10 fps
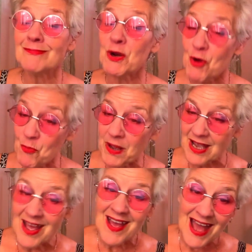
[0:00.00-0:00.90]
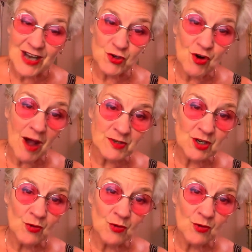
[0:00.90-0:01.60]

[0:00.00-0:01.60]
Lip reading: Merope had dropped